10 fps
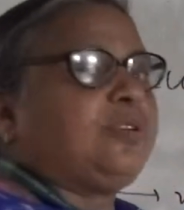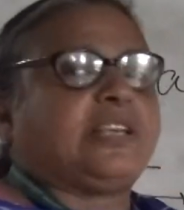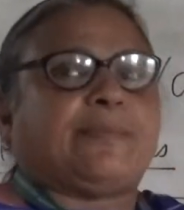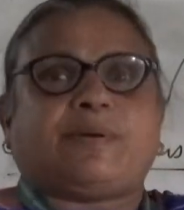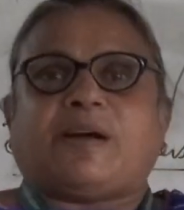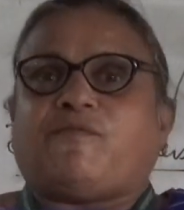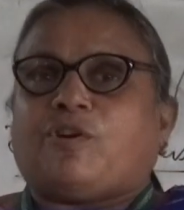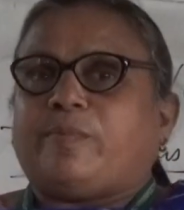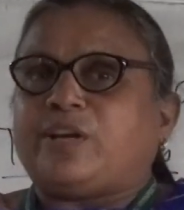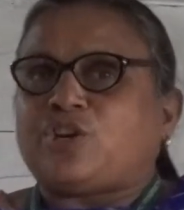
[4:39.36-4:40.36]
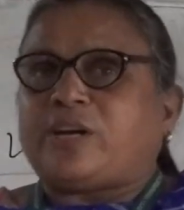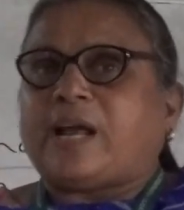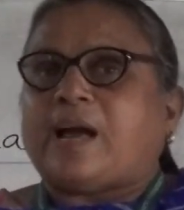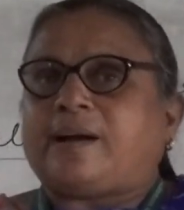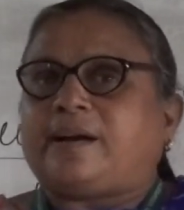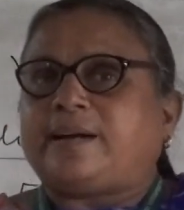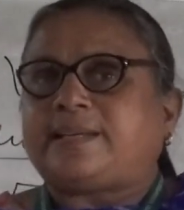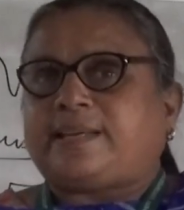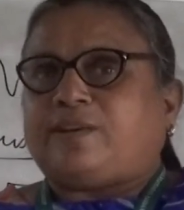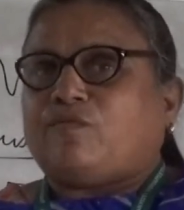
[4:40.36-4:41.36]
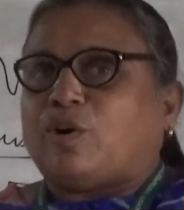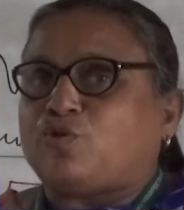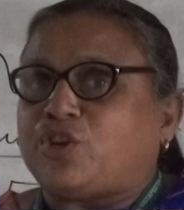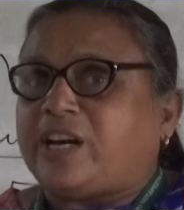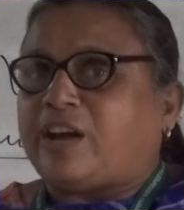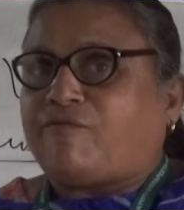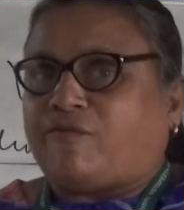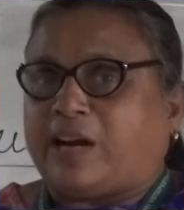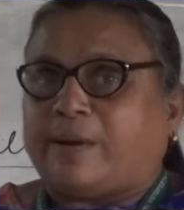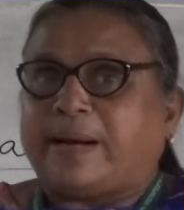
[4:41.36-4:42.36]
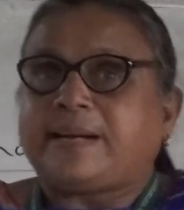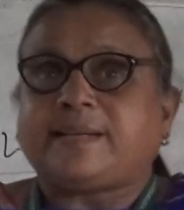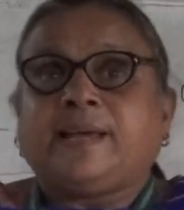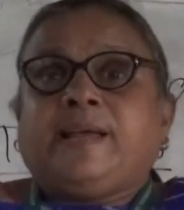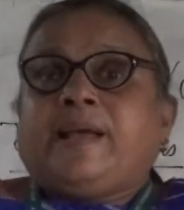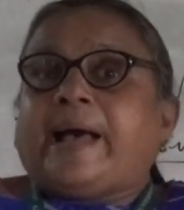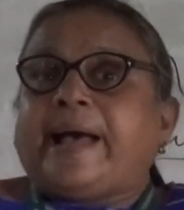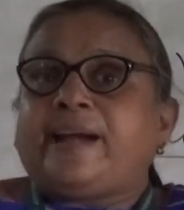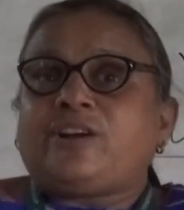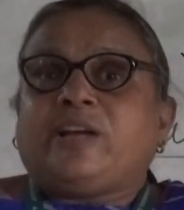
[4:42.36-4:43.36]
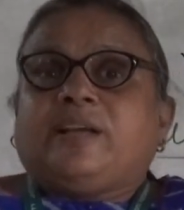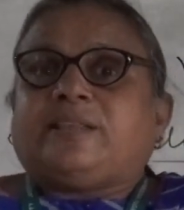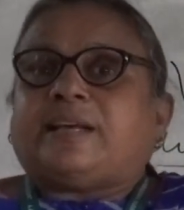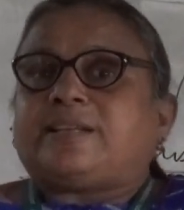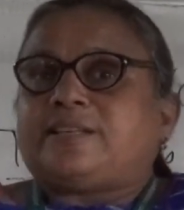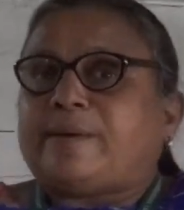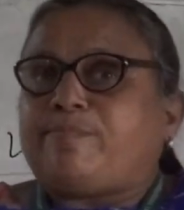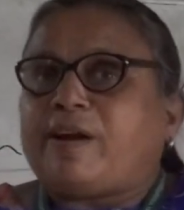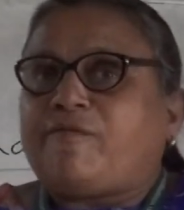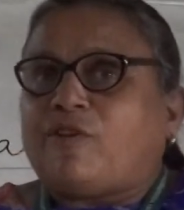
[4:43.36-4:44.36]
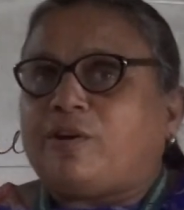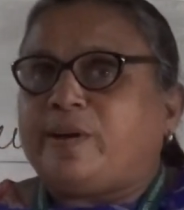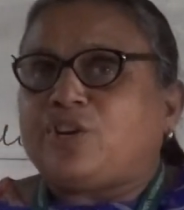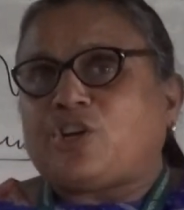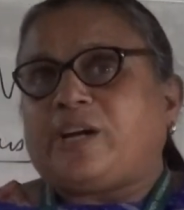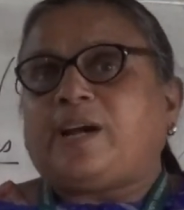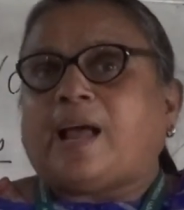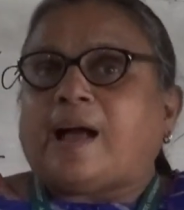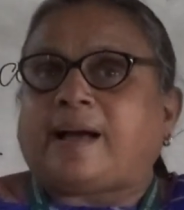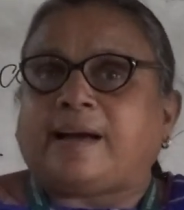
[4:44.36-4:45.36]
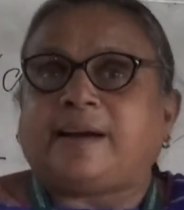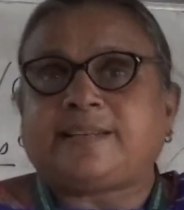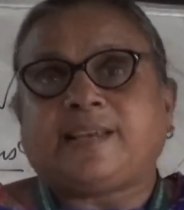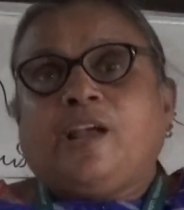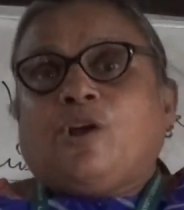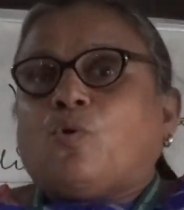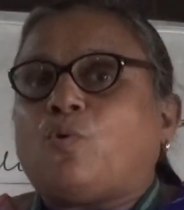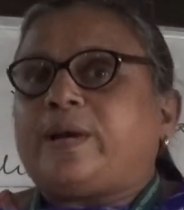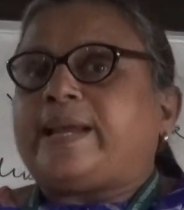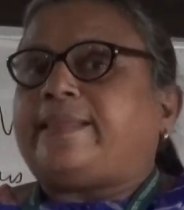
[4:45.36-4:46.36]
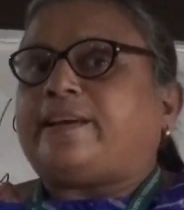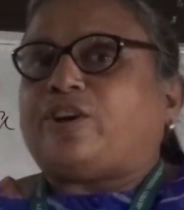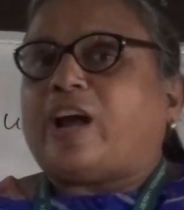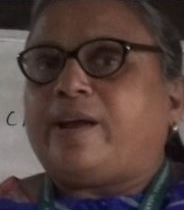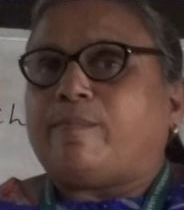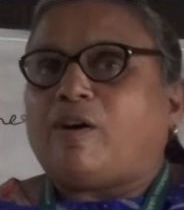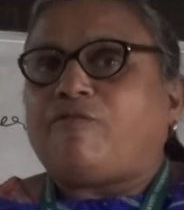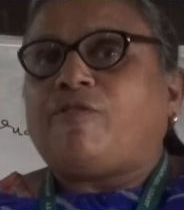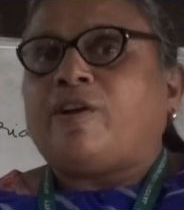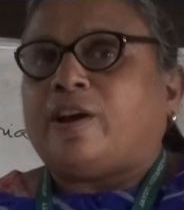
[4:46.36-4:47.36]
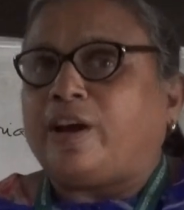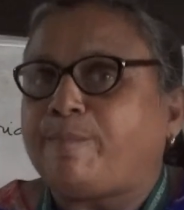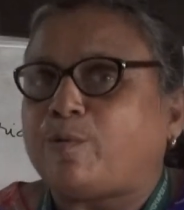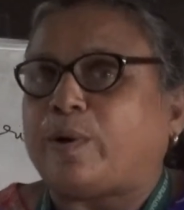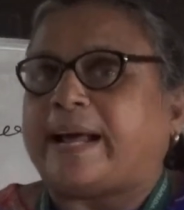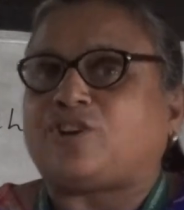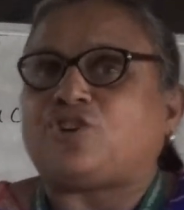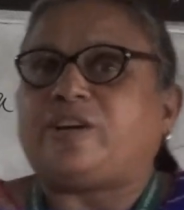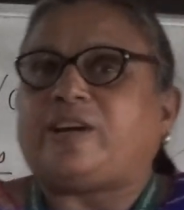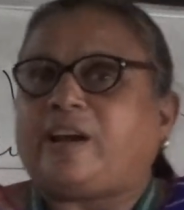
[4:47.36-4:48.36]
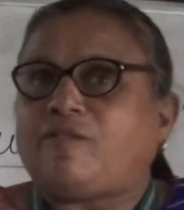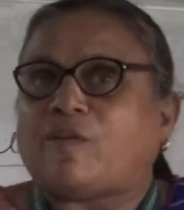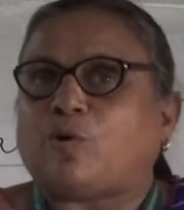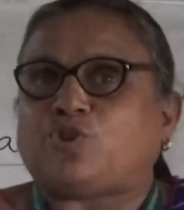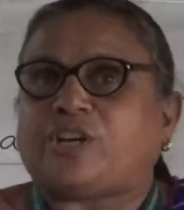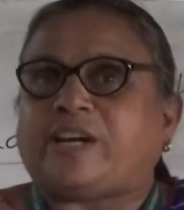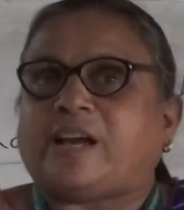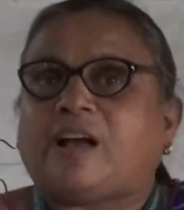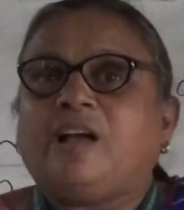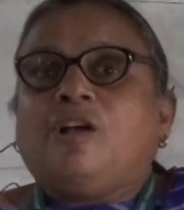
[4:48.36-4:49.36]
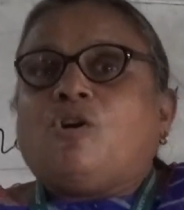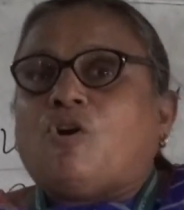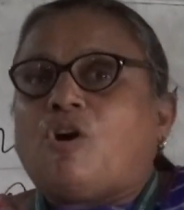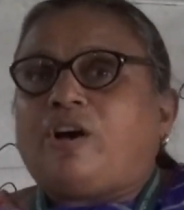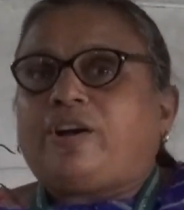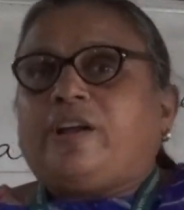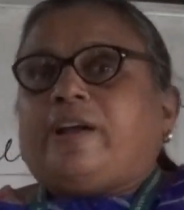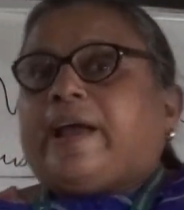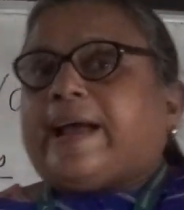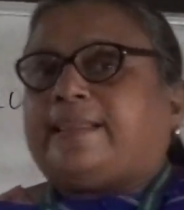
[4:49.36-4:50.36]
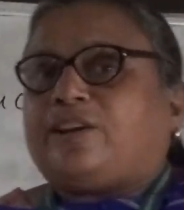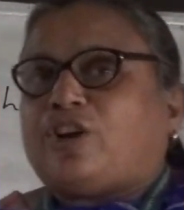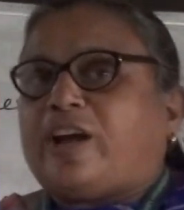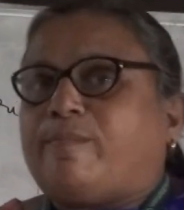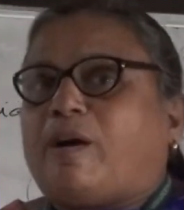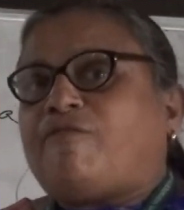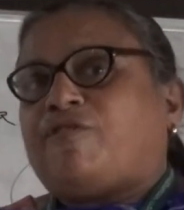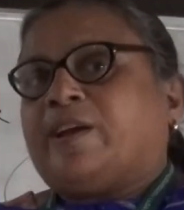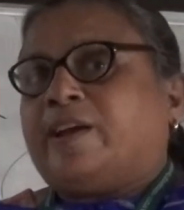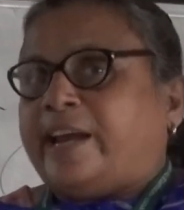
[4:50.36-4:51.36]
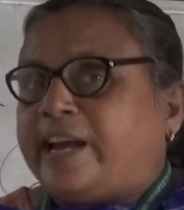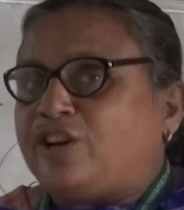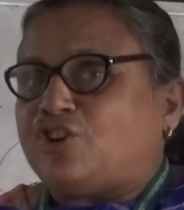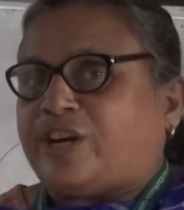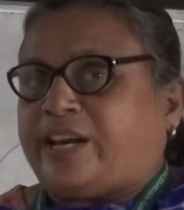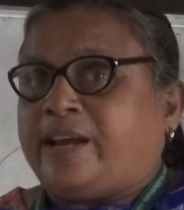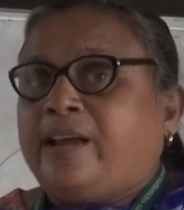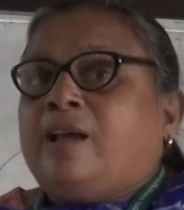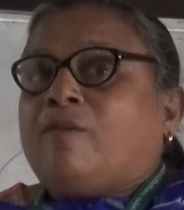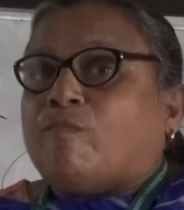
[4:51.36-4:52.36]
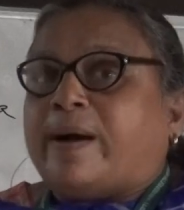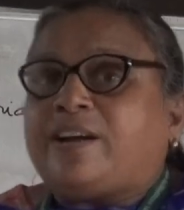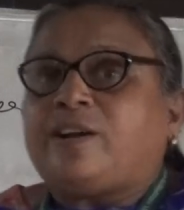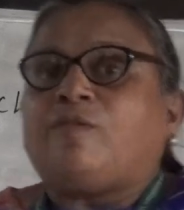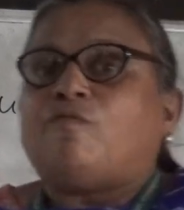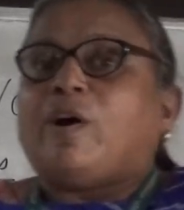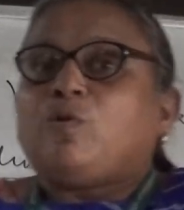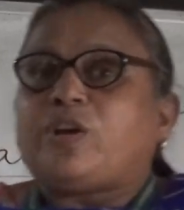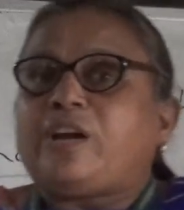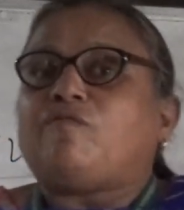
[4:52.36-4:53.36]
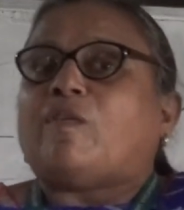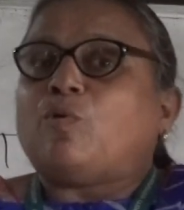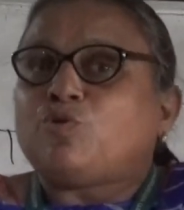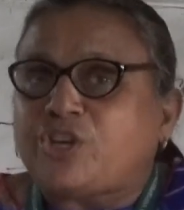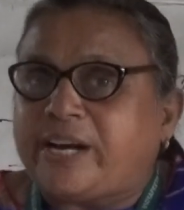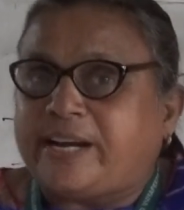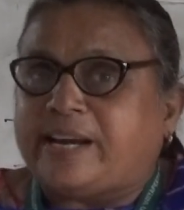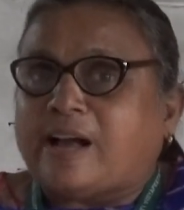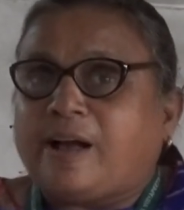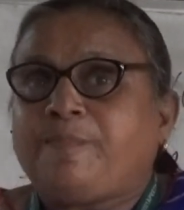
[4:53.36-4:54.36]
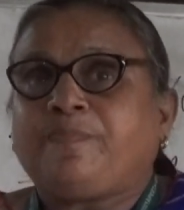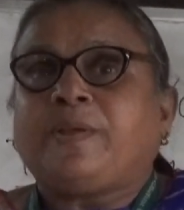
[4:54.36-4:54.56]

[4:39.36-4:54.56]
septa formation occurs in Vaucharia filaments, and the septa formation occurs only at the time of reproduction in Vaucharia or at the time of injury. But in Vaucharia,